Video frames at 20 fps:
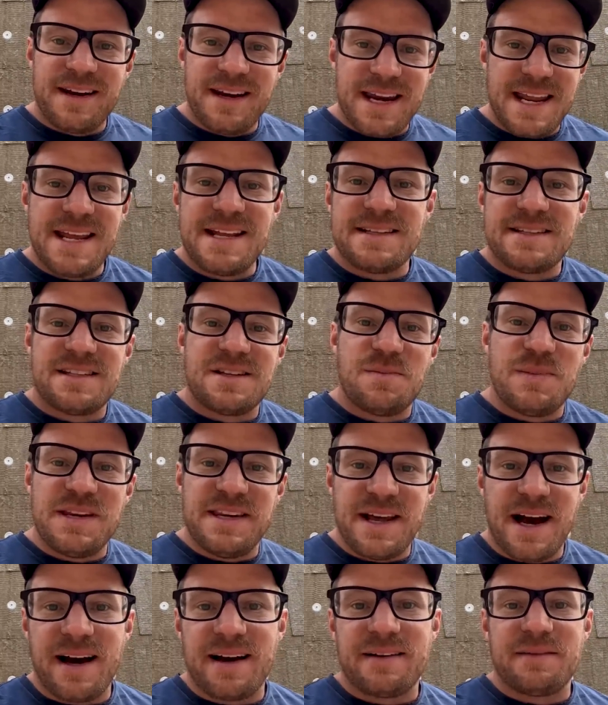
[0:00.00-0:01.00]
needs to be
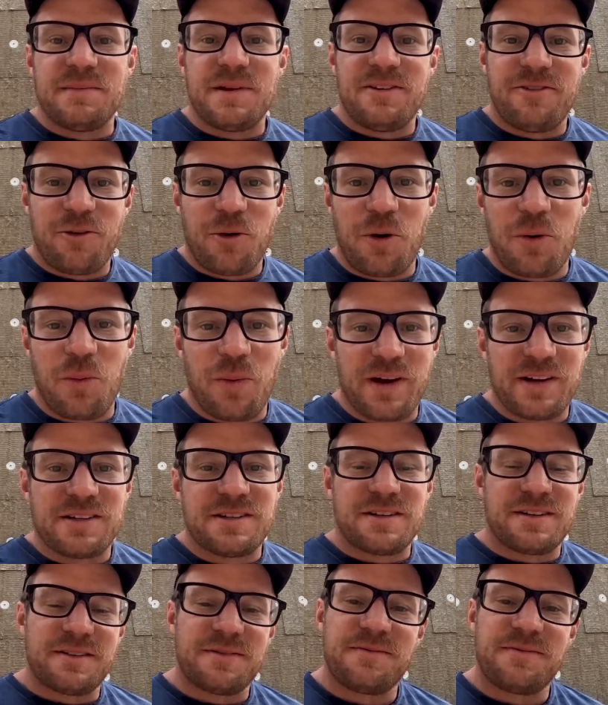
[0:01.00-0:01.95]
done before winter.